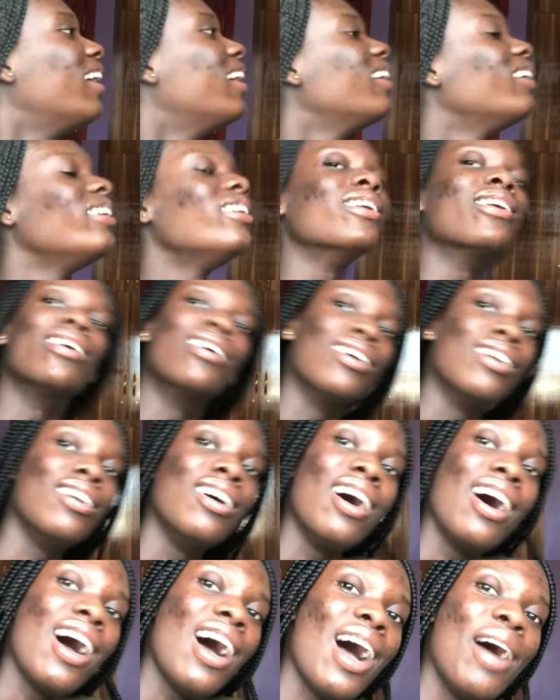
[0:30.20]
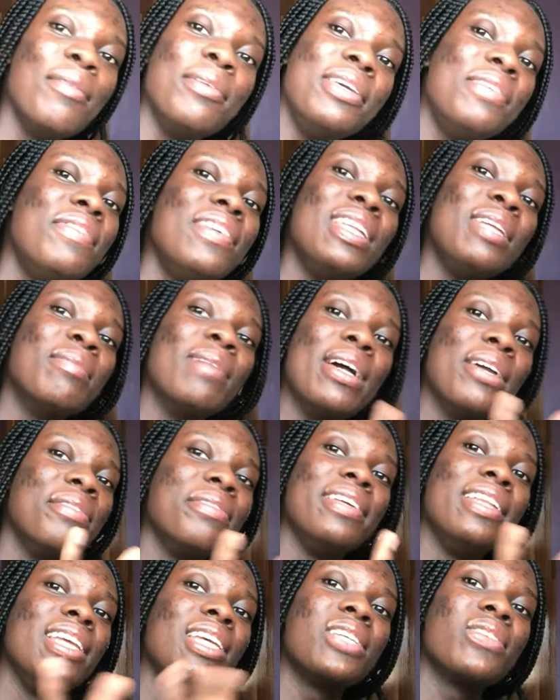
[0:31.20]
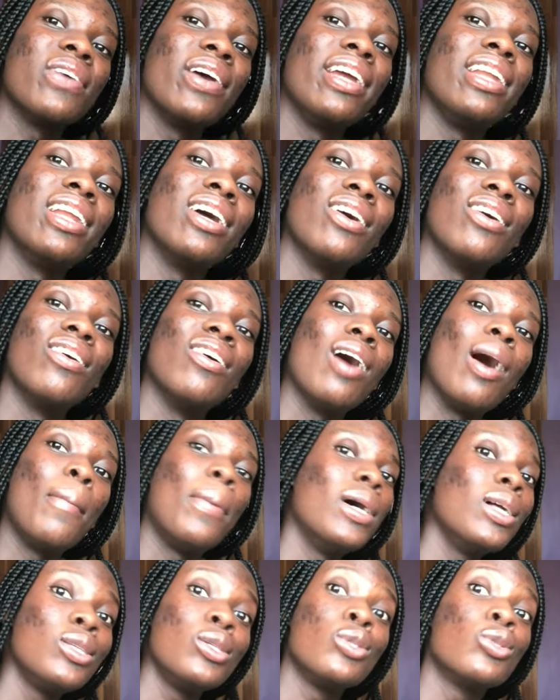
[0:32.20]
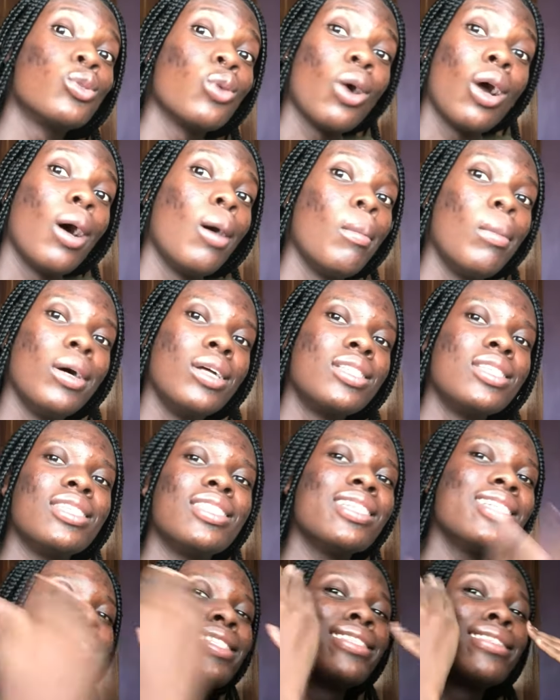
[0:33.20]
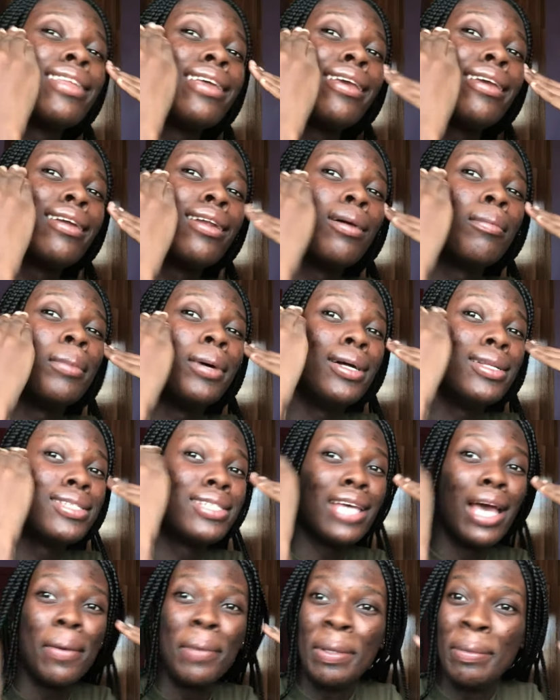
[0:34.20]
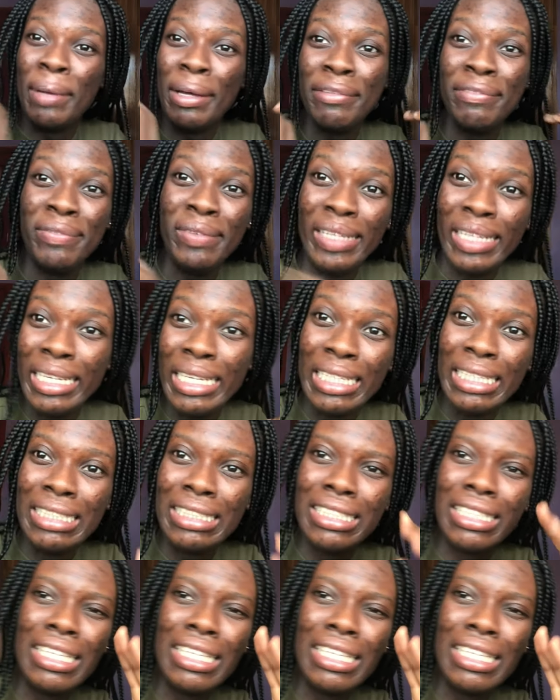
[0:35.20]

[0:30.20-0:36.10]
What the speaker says: Yo, I'm even in my feelings right now, about to talk about it. Just thinking about it, I'm in my feelings.